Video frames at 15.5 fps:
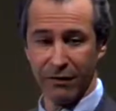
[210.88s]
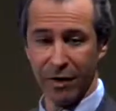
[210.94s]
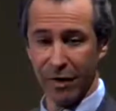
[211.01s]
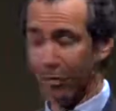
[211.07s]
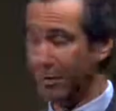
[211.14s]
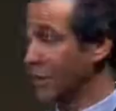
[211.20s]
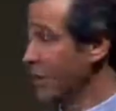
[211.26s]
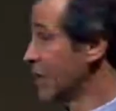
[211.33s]
for
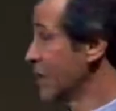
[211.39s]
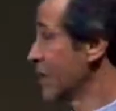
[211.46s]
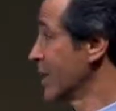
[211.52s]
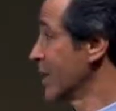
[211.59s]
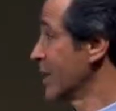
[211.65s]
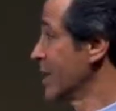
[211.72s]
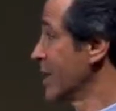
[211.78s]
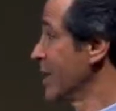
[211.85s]
the immune
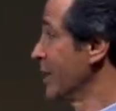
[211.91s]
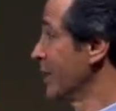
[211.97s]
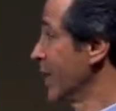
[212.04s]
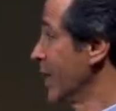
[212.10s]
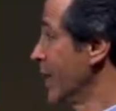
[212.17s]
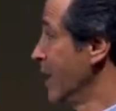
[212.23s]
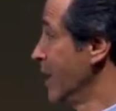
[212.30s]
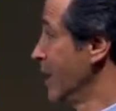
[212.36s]
system.
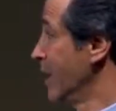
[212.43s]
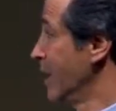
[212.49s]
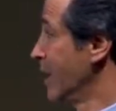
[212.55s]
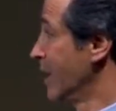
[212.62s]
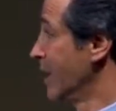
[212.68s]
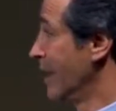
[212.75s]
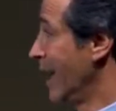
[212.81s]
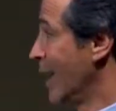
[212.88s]

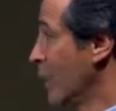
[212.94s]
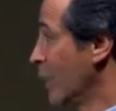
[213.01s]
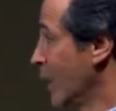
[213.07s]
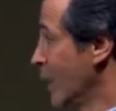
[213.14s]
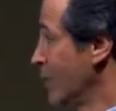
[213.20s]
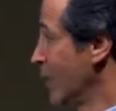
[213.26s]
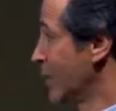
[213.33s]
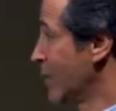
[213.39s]

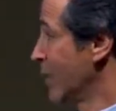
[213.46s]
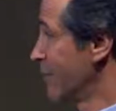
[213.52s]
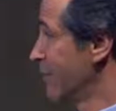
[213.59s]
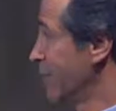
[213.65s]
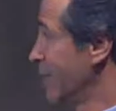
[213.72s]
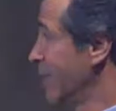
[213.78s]
Thyroid, I mentioned the